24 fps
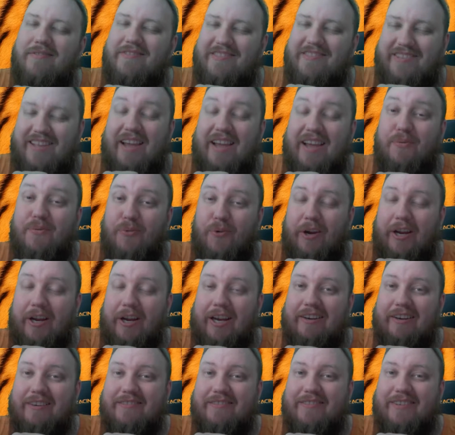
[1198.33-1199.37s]
stay free,
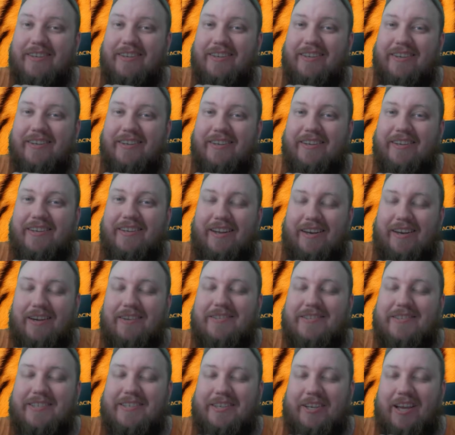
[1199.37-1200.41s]
and I'll
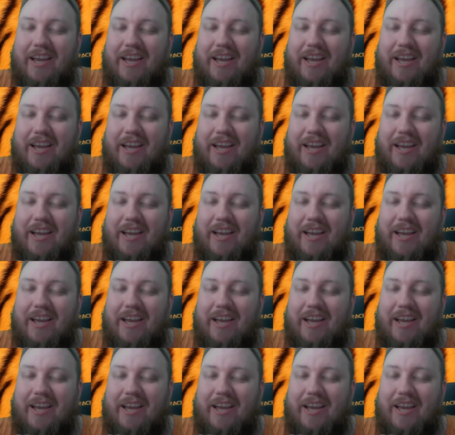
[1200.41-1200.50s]
see you